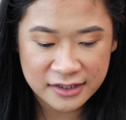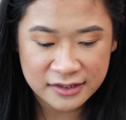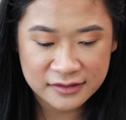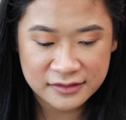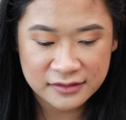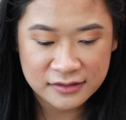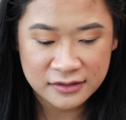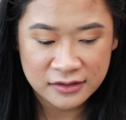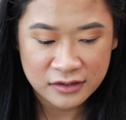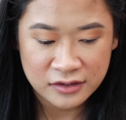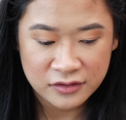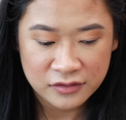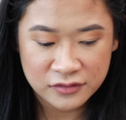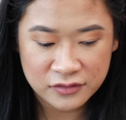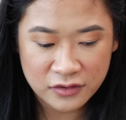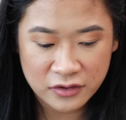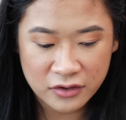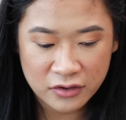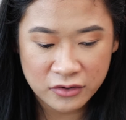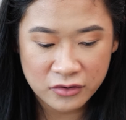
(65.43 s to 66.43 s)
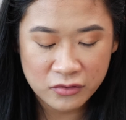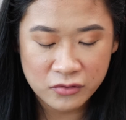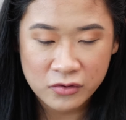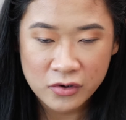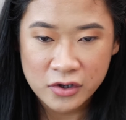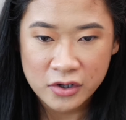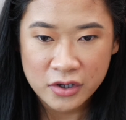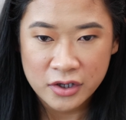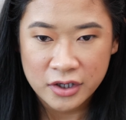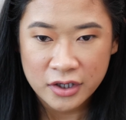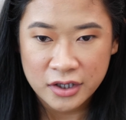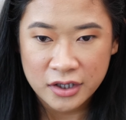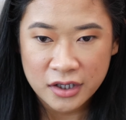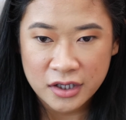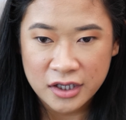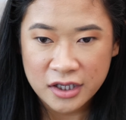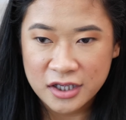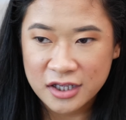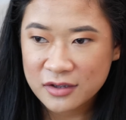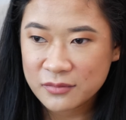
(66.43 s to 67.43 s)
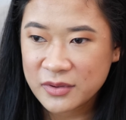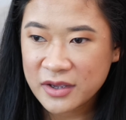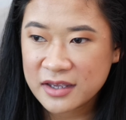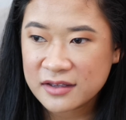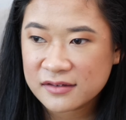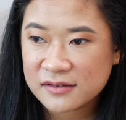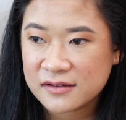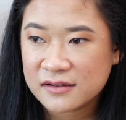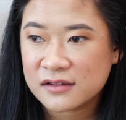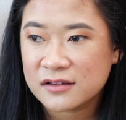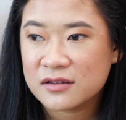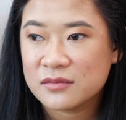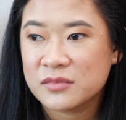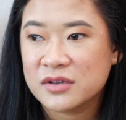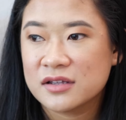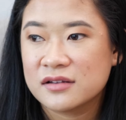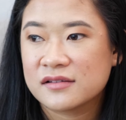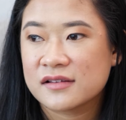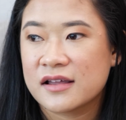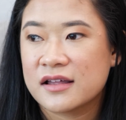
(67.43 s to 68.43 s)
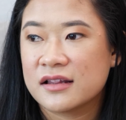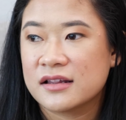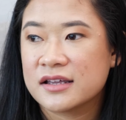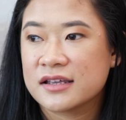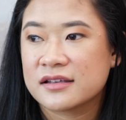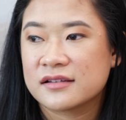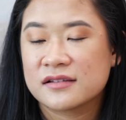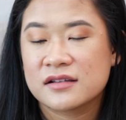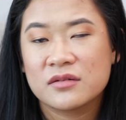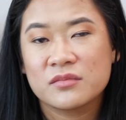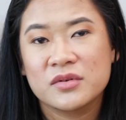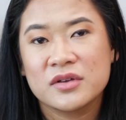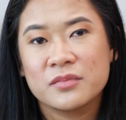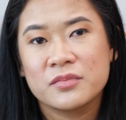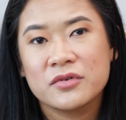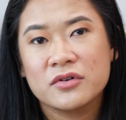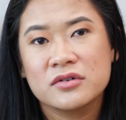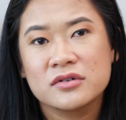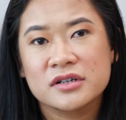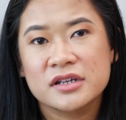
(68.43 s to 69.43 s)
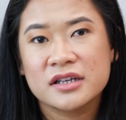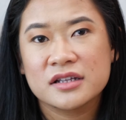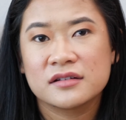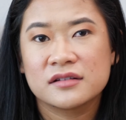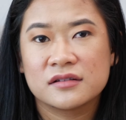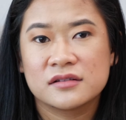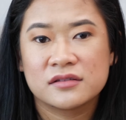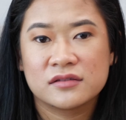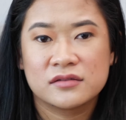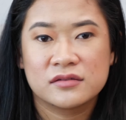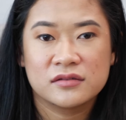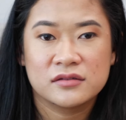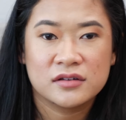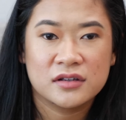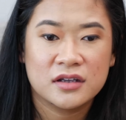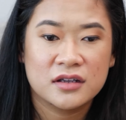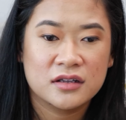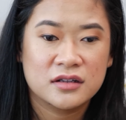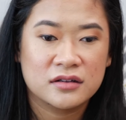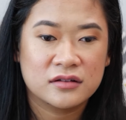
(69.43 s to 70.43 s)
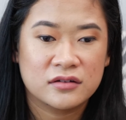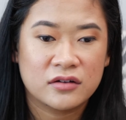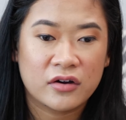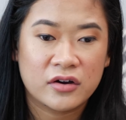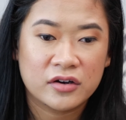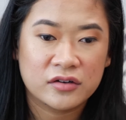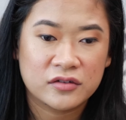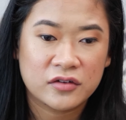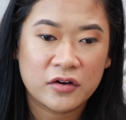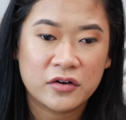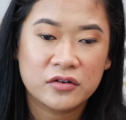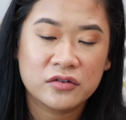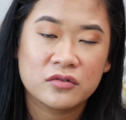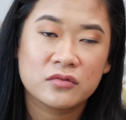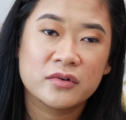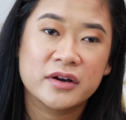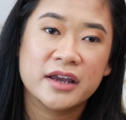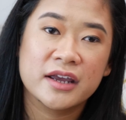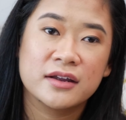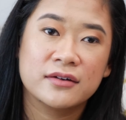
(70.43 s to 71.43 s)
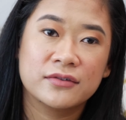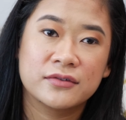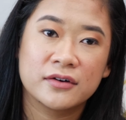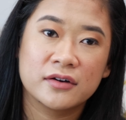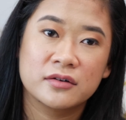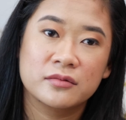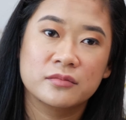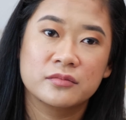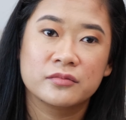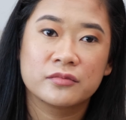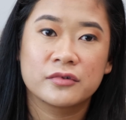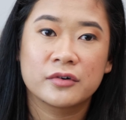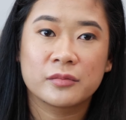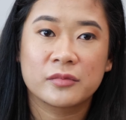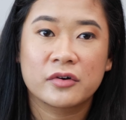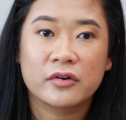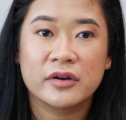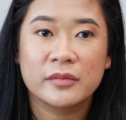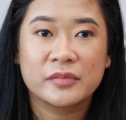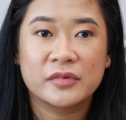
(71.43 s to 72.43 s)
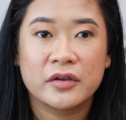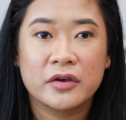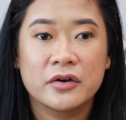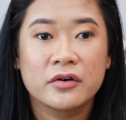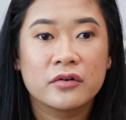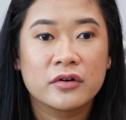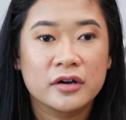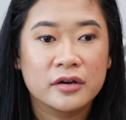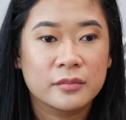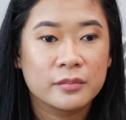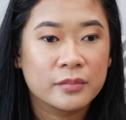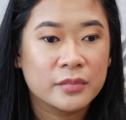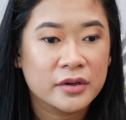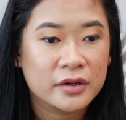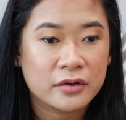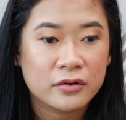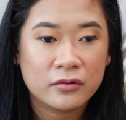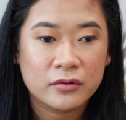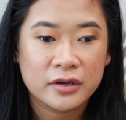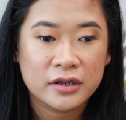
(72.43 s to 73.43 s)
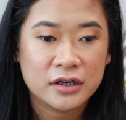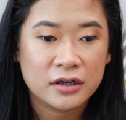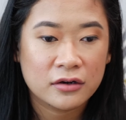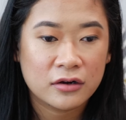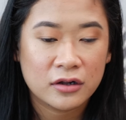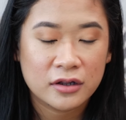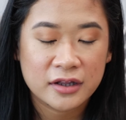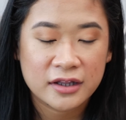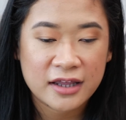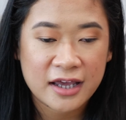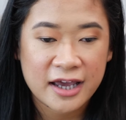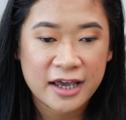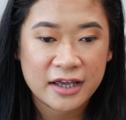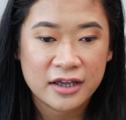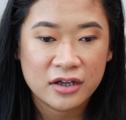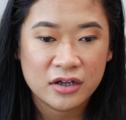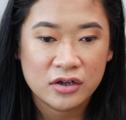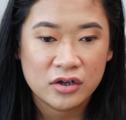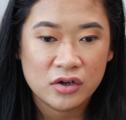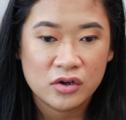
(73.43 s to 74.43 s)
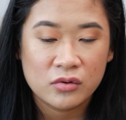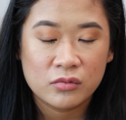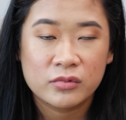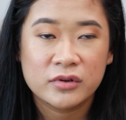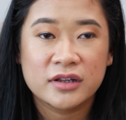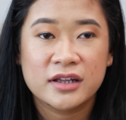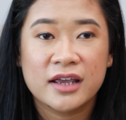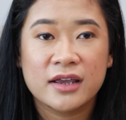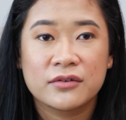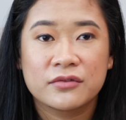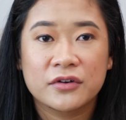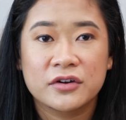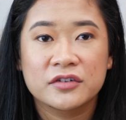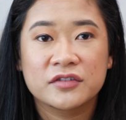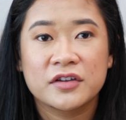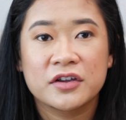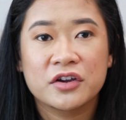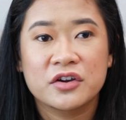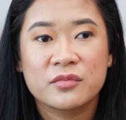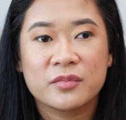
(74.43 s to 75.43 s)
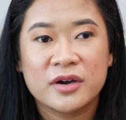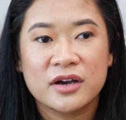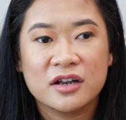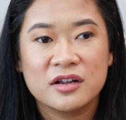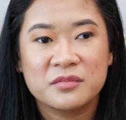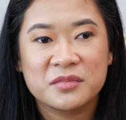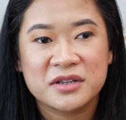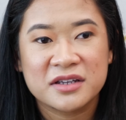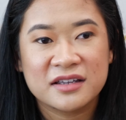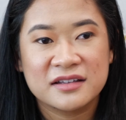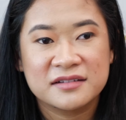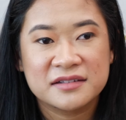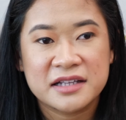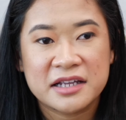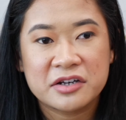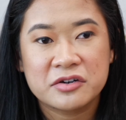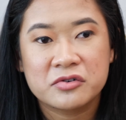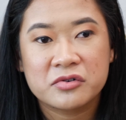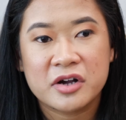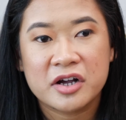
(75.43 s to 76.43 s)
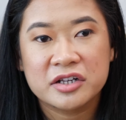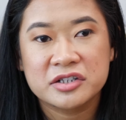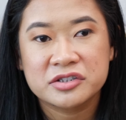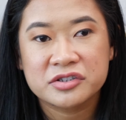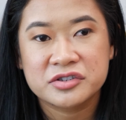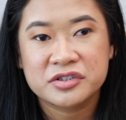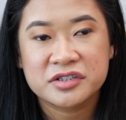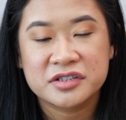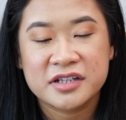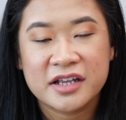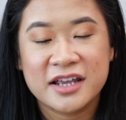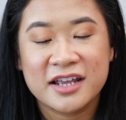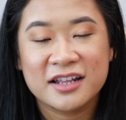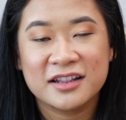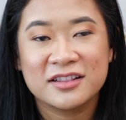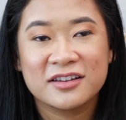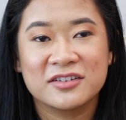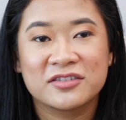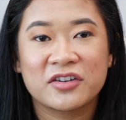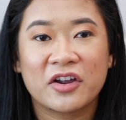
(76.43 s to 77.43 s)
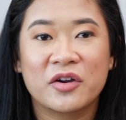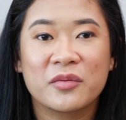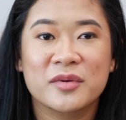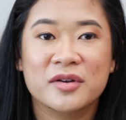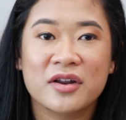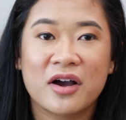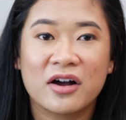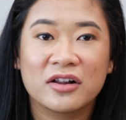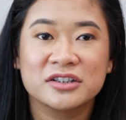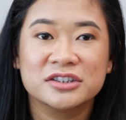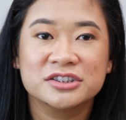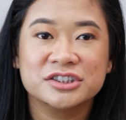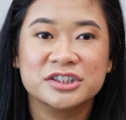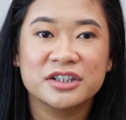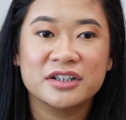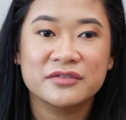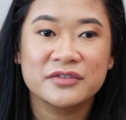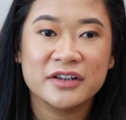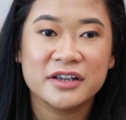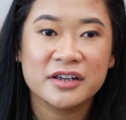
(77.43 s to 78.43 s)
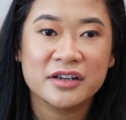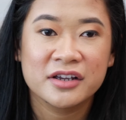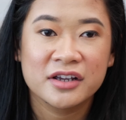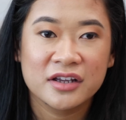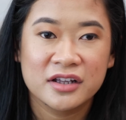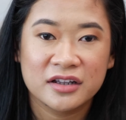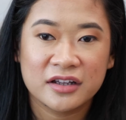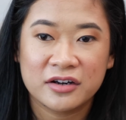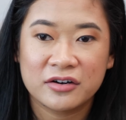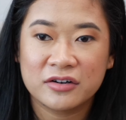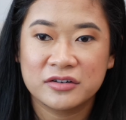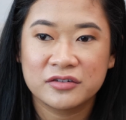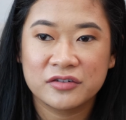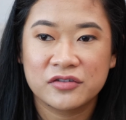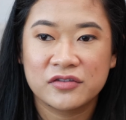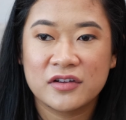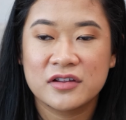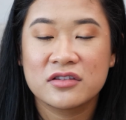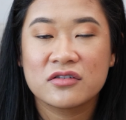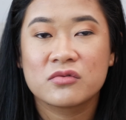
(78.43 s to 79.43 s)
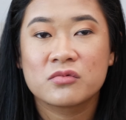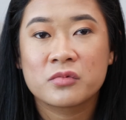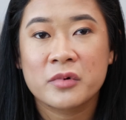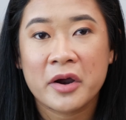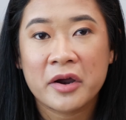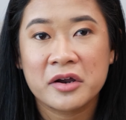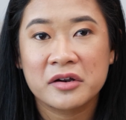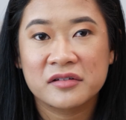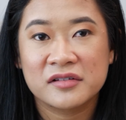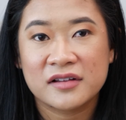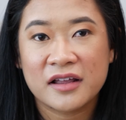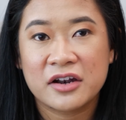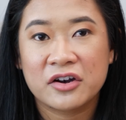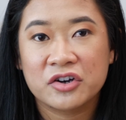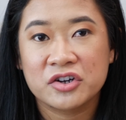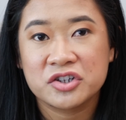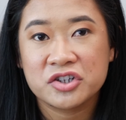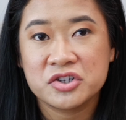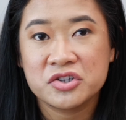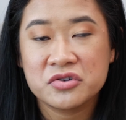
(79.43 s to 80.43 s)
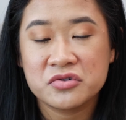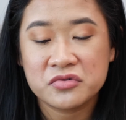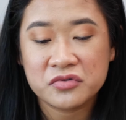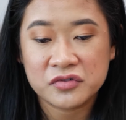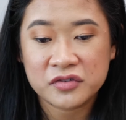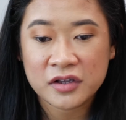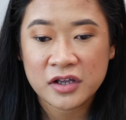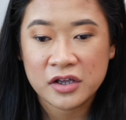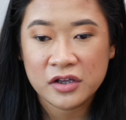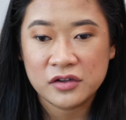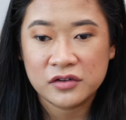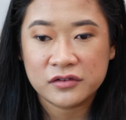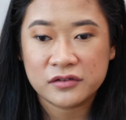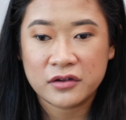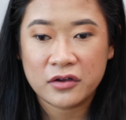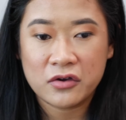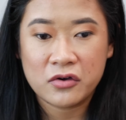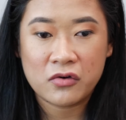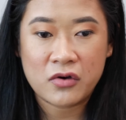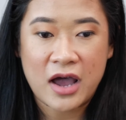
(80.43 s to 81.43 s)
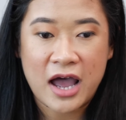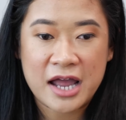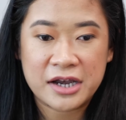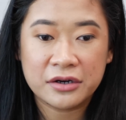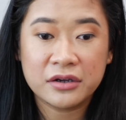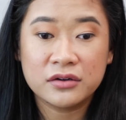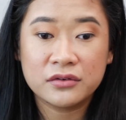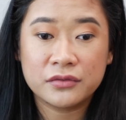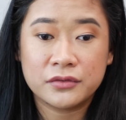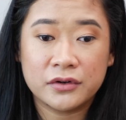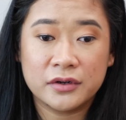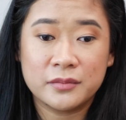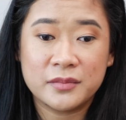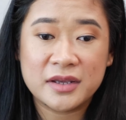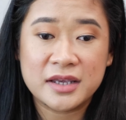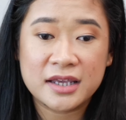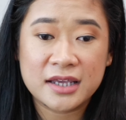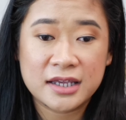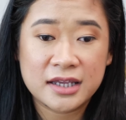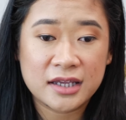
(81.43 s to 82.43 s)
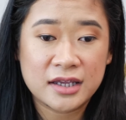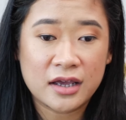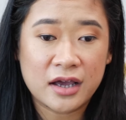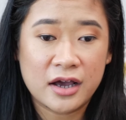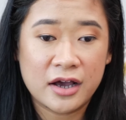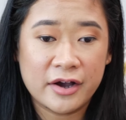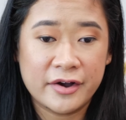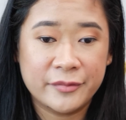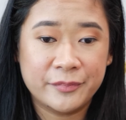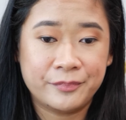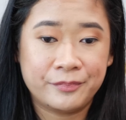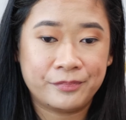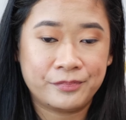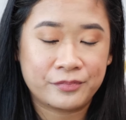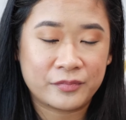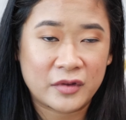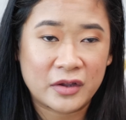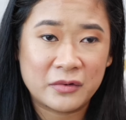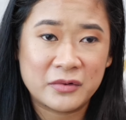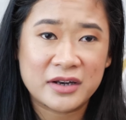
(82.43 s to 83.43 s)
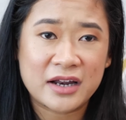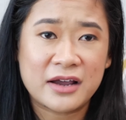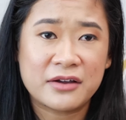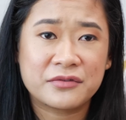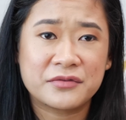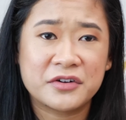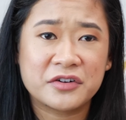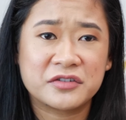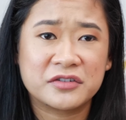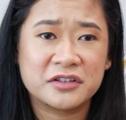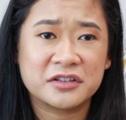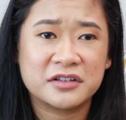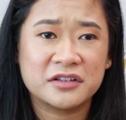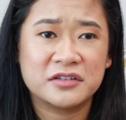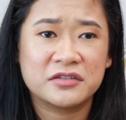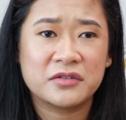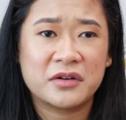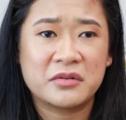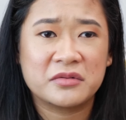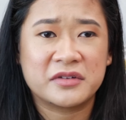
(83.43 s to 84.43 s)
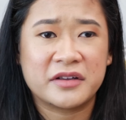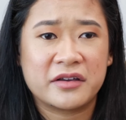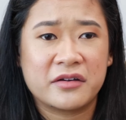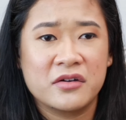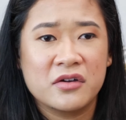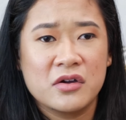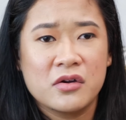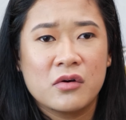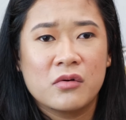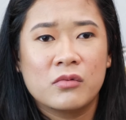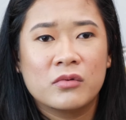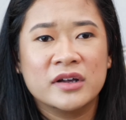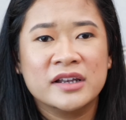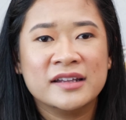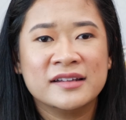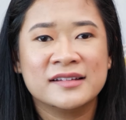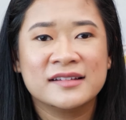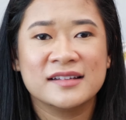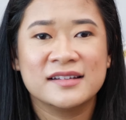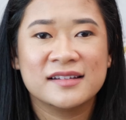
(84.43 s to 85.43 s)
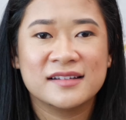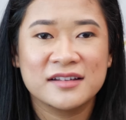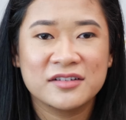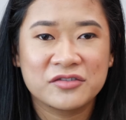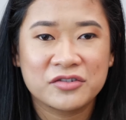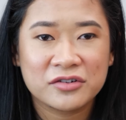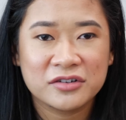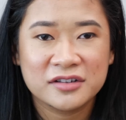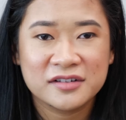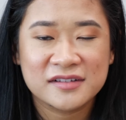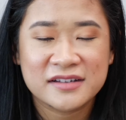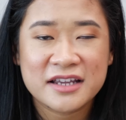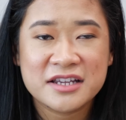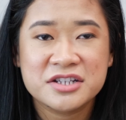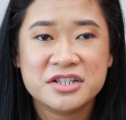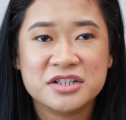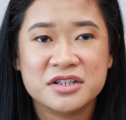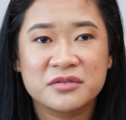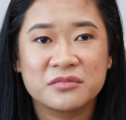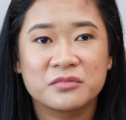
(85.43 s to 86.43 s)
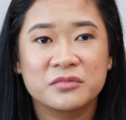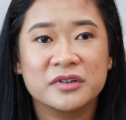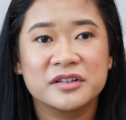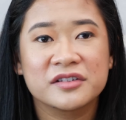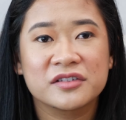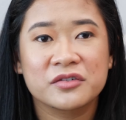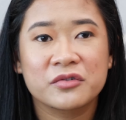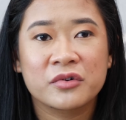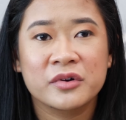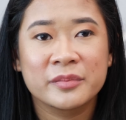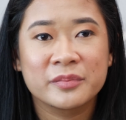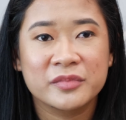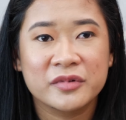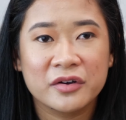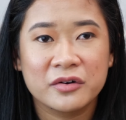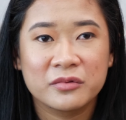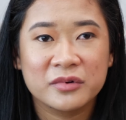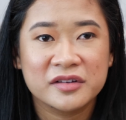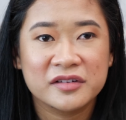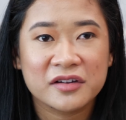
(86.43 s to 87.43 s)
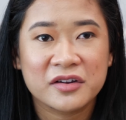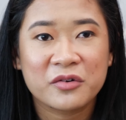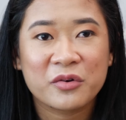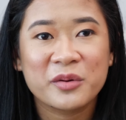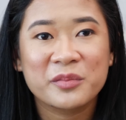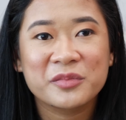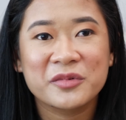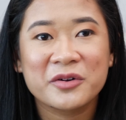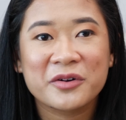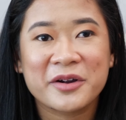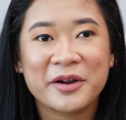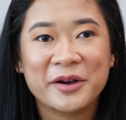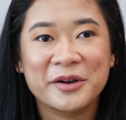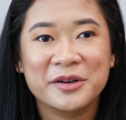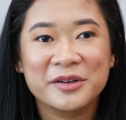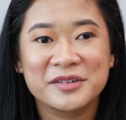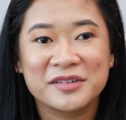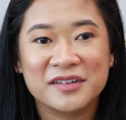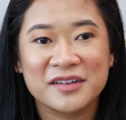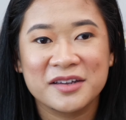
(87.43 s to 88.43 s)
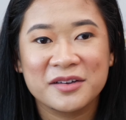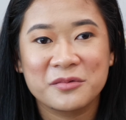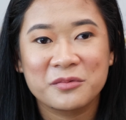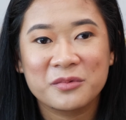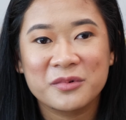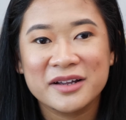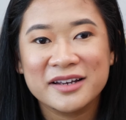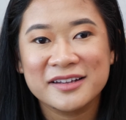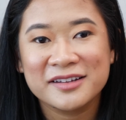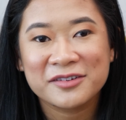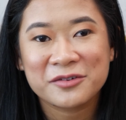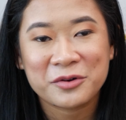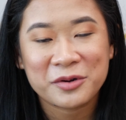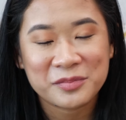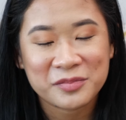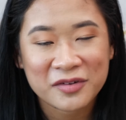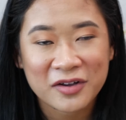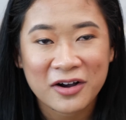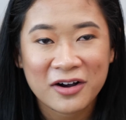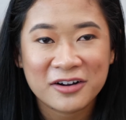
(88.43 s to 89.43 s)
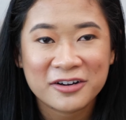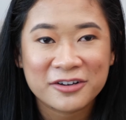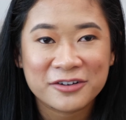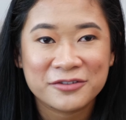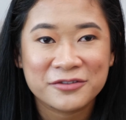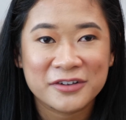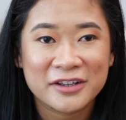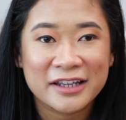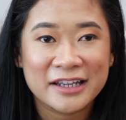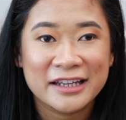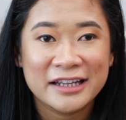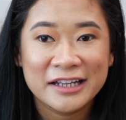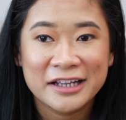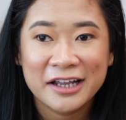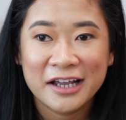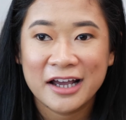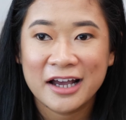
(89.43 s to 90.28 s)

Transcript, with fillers: And so he basically means that like some people get get are turned away from from crypto or Bitcoin and all of that when they first hear about it because they don't understand the terminology of it. They don't understand the words that are used. So I know for me, um, when I first looked into it, I was like, what is decentralization? What's crypto? What's a cryptocurrency? What is cryptography?